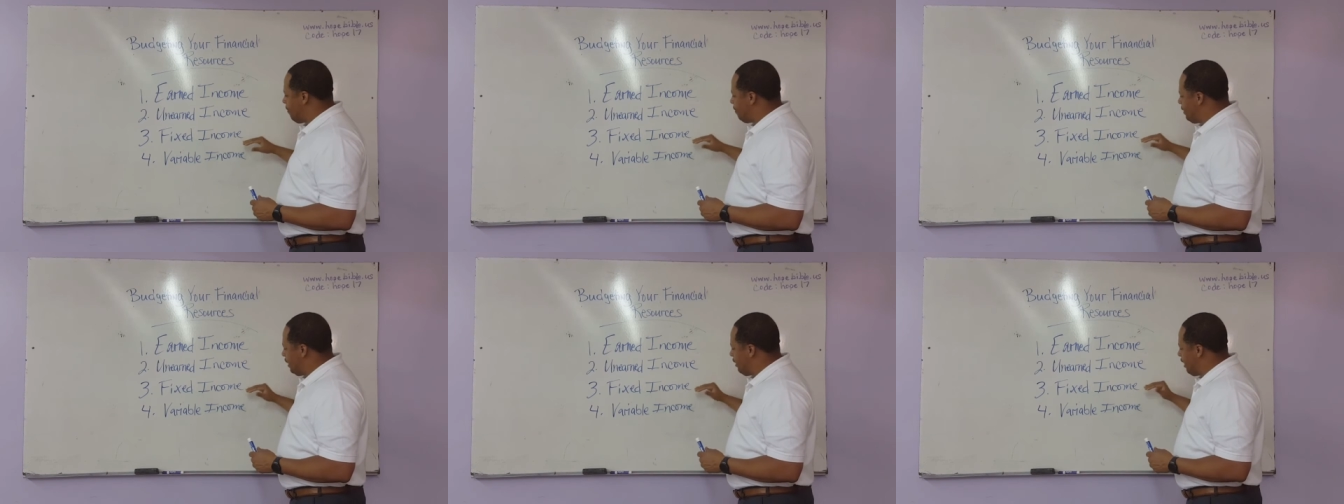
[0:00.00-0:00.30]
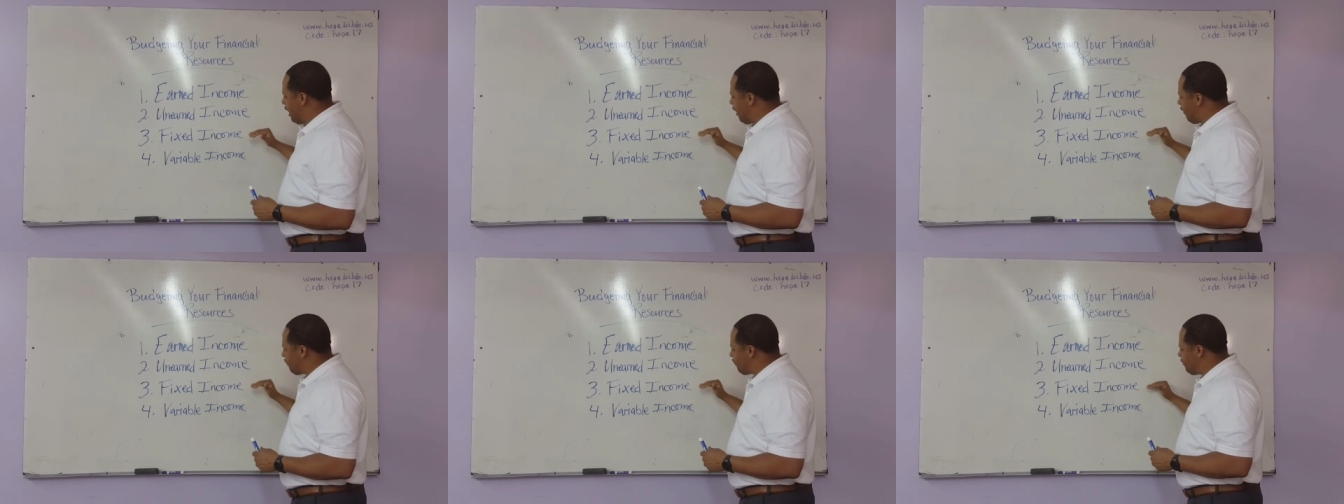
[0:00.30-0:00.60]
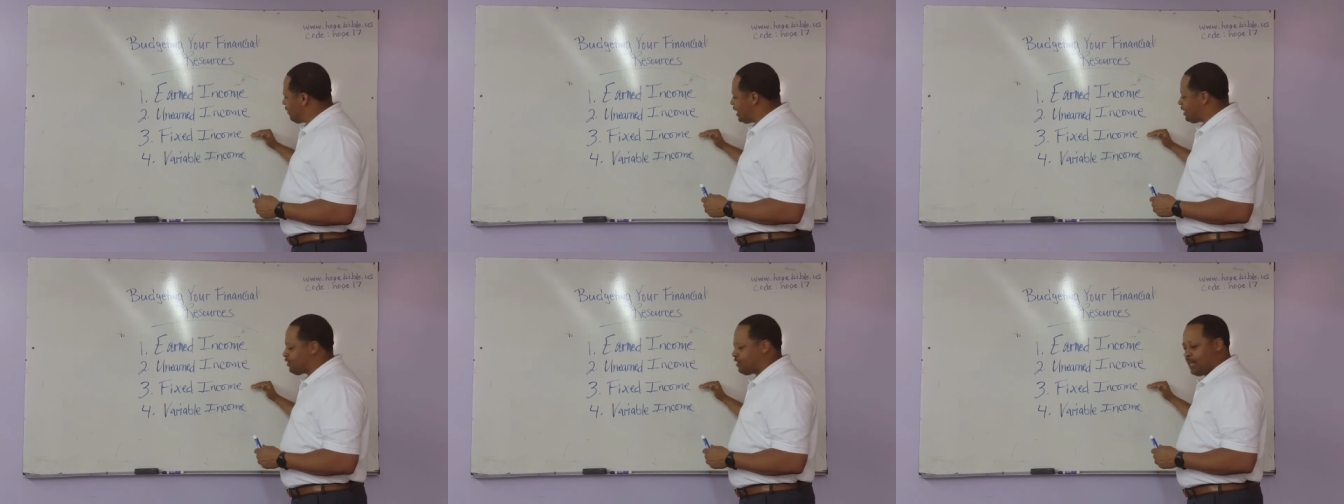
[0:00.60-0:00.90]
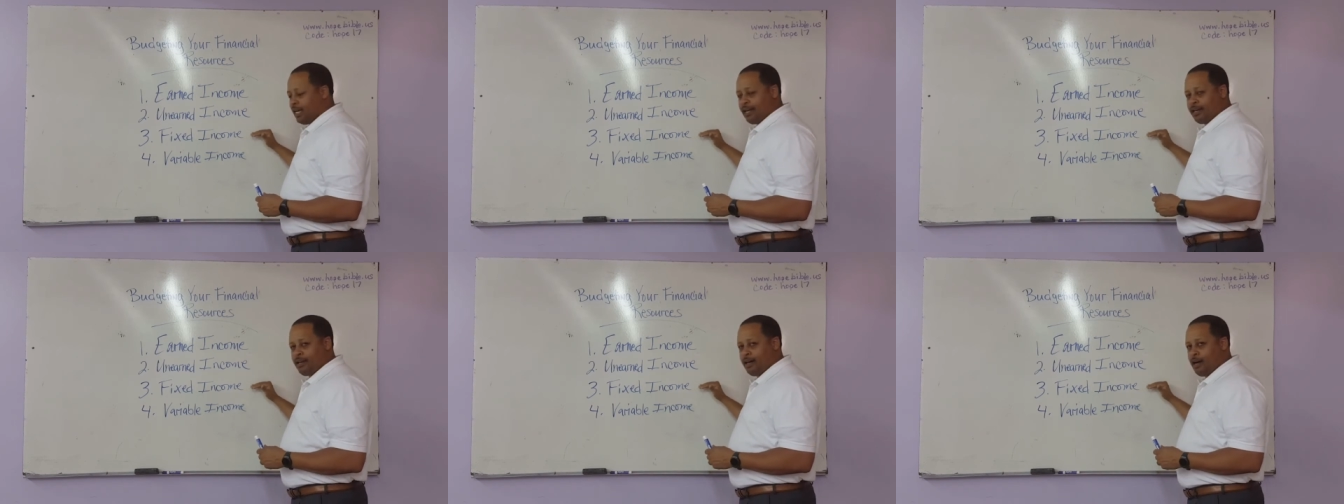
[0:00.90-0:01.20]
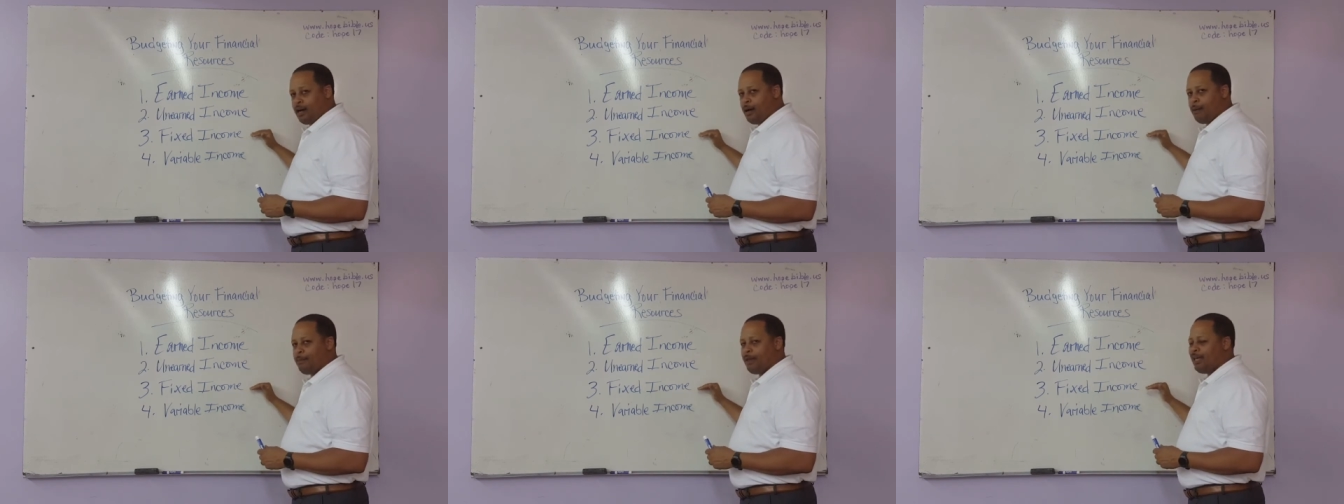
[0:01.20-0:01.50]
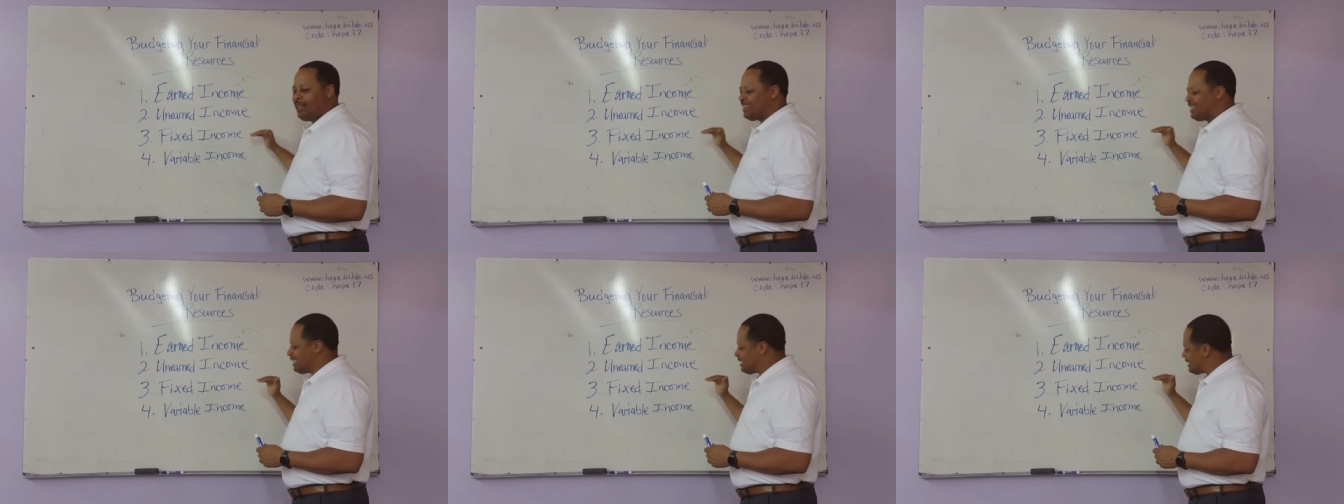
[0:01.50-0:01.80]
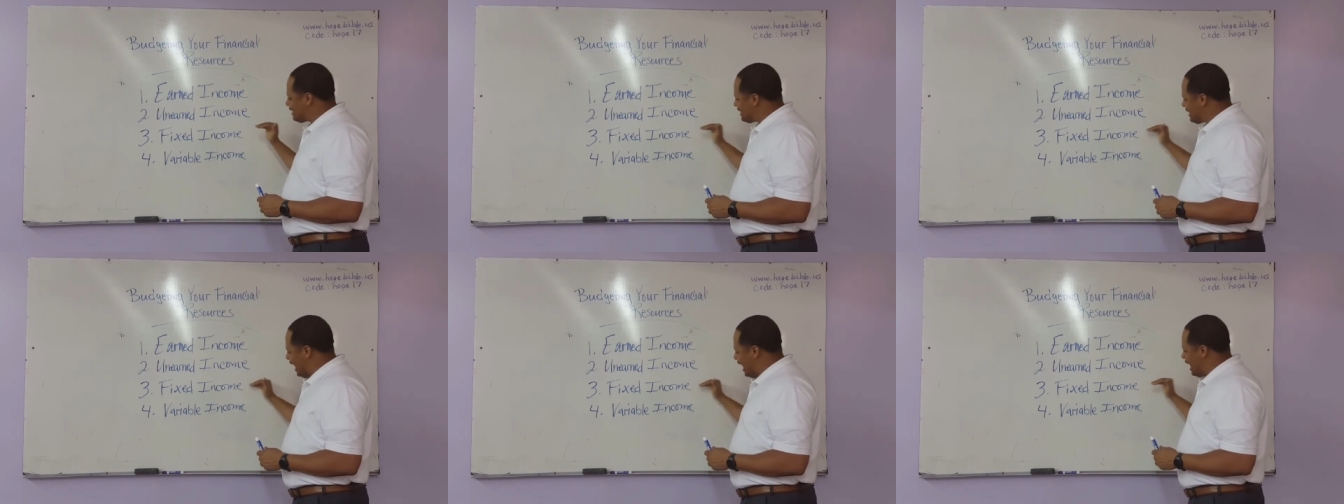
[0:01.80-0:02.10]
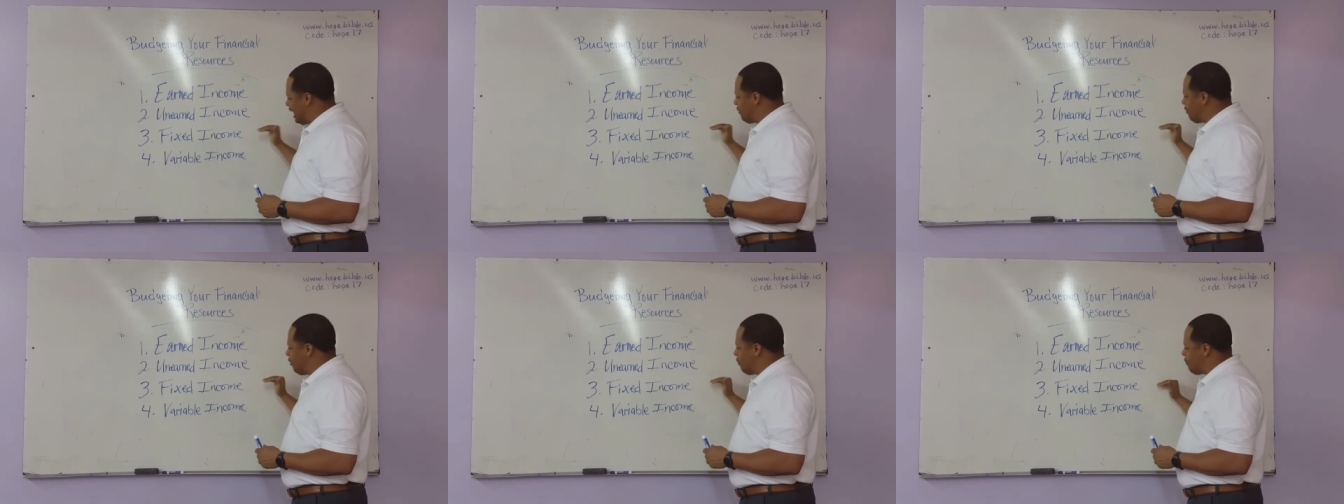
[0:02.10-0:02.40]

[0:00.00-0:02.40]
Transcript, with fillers: Then you have fixed income, the same